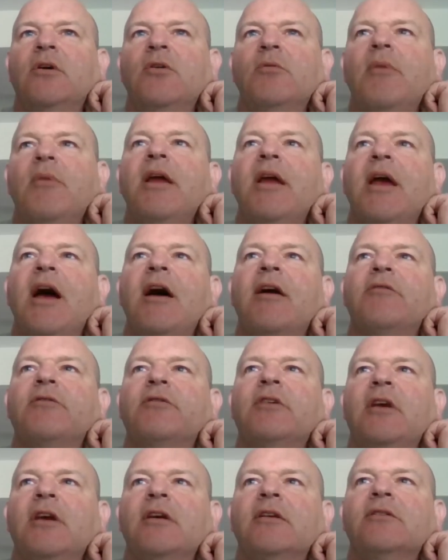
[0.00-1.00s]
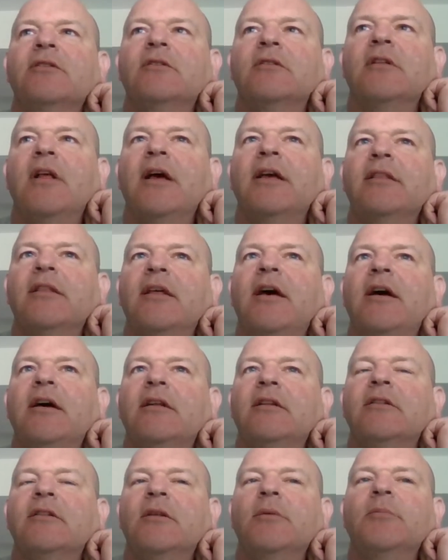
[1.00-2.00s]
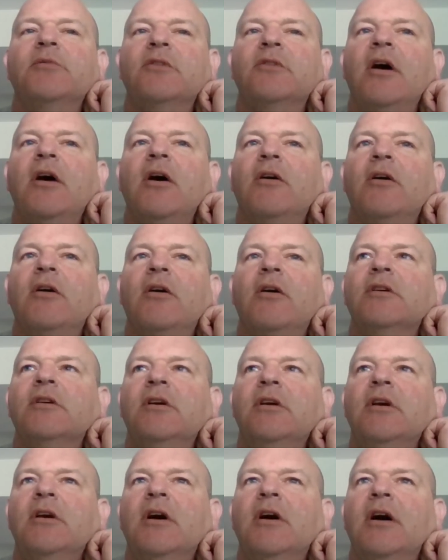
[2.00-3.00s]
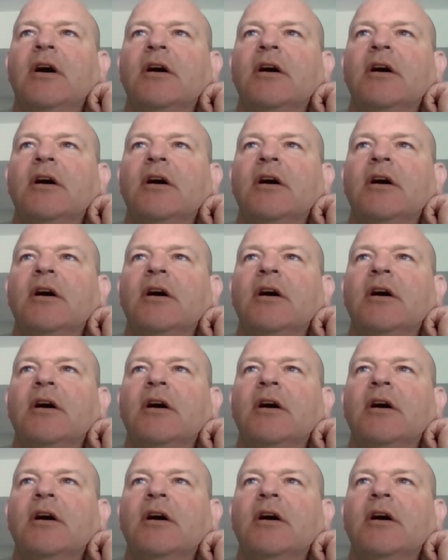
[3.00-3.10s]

who may have kids like that themselves,